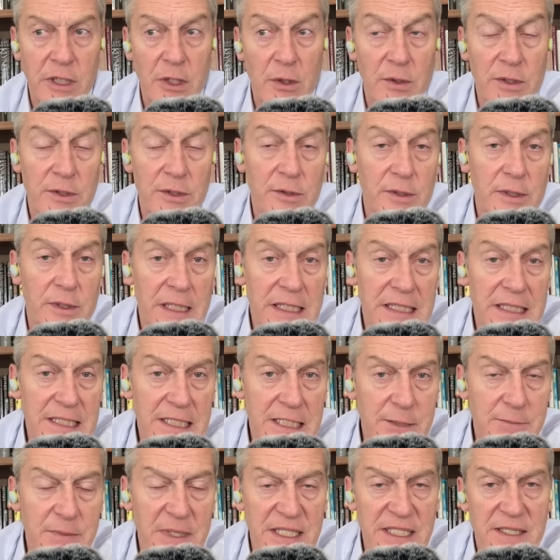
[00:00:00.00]
going to the less
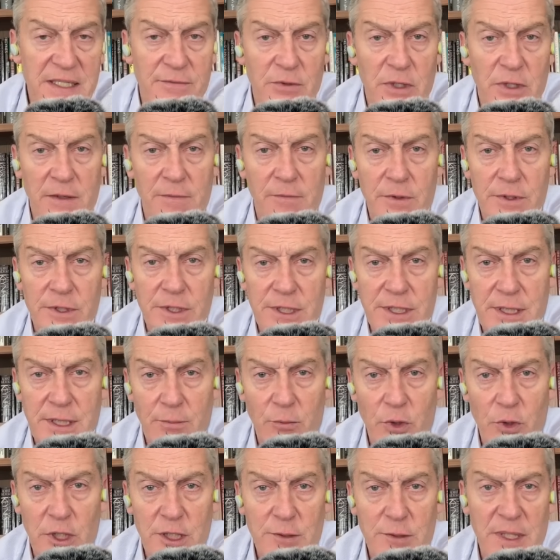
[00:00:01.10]
expensive drug versus the
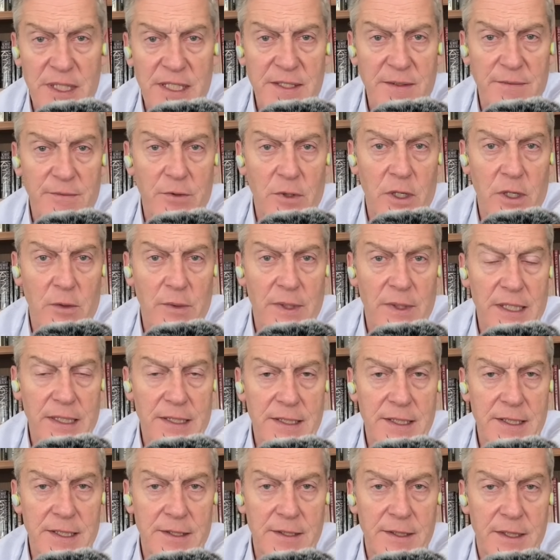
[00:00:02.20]
more expensive drug when it's
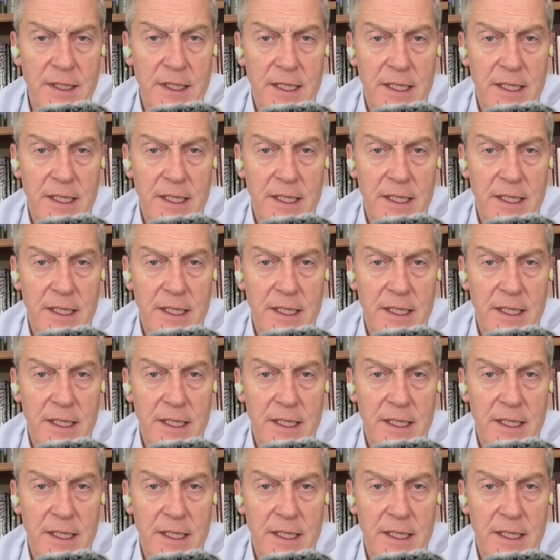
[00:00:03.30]
this